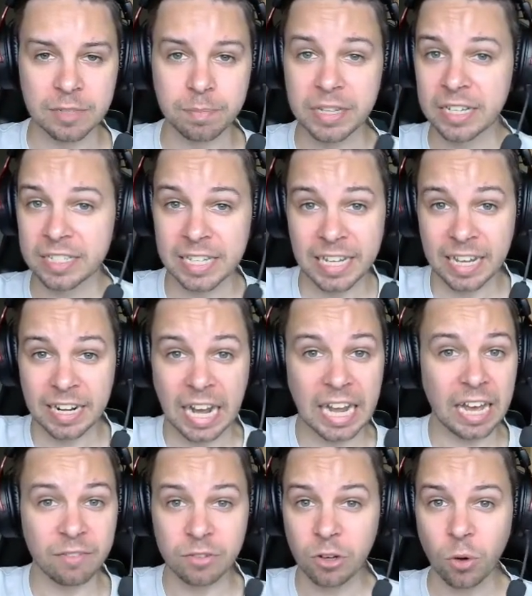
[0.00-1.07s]
because again, I
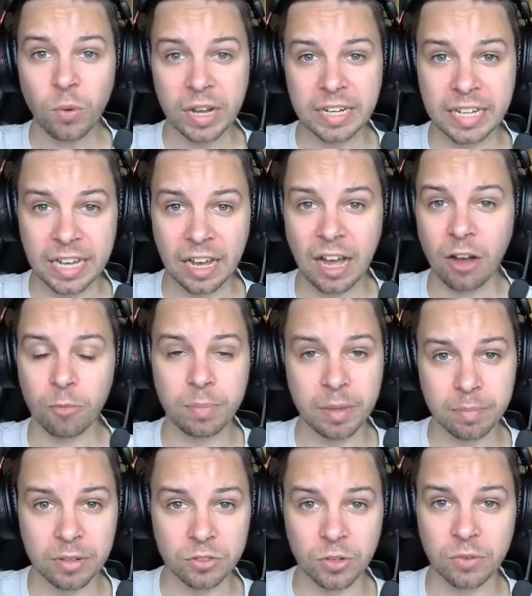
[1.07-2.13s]
have no idea how
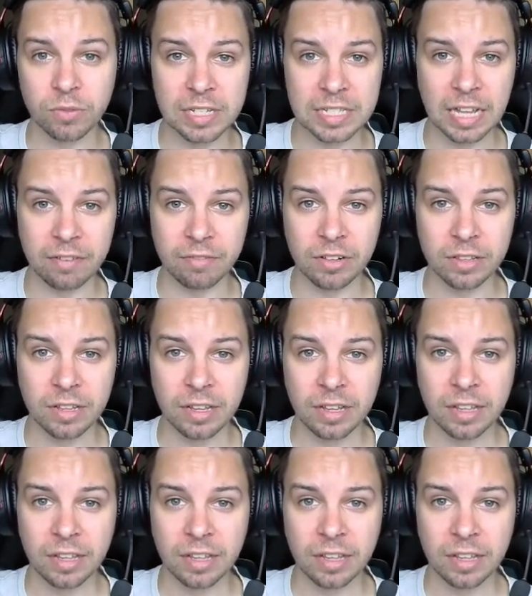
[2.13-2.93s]
people drove this level.